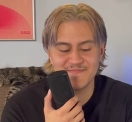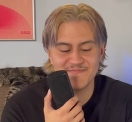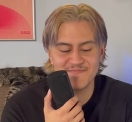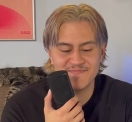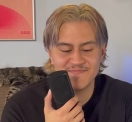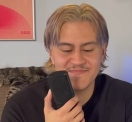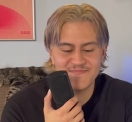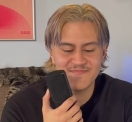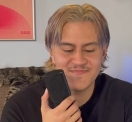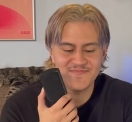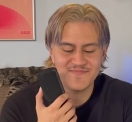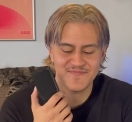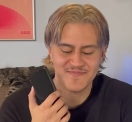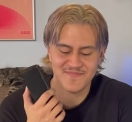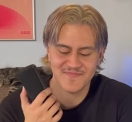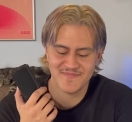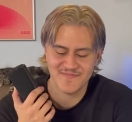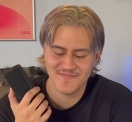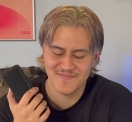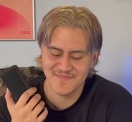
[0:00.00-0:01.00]

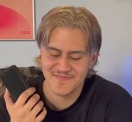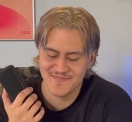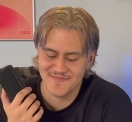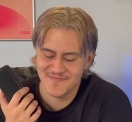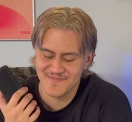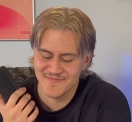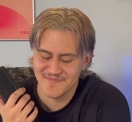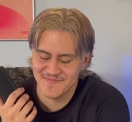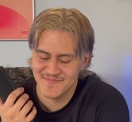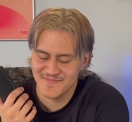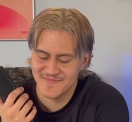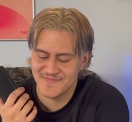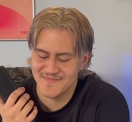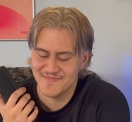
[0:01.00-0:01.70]
(no one is talking)